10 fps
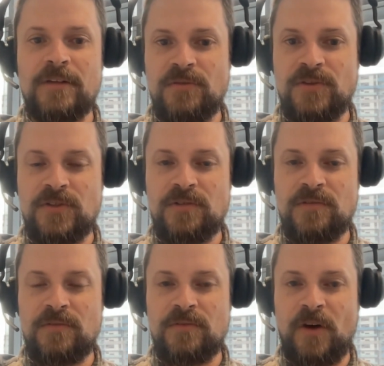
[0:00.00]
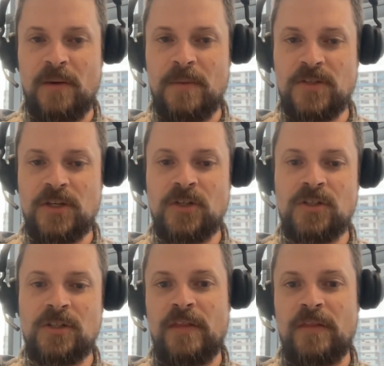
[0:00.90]
it this kind of
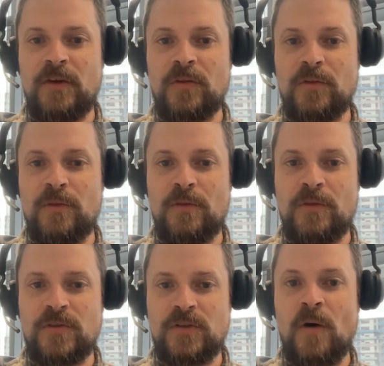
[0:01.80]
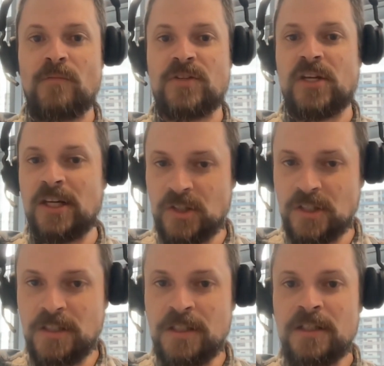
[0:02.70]
message and this
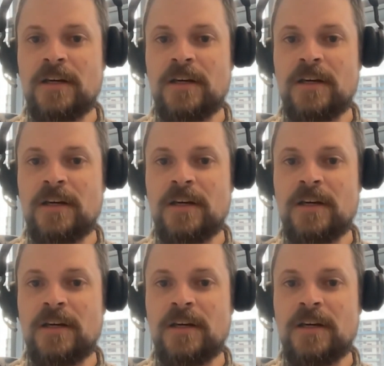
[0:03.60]
conversation,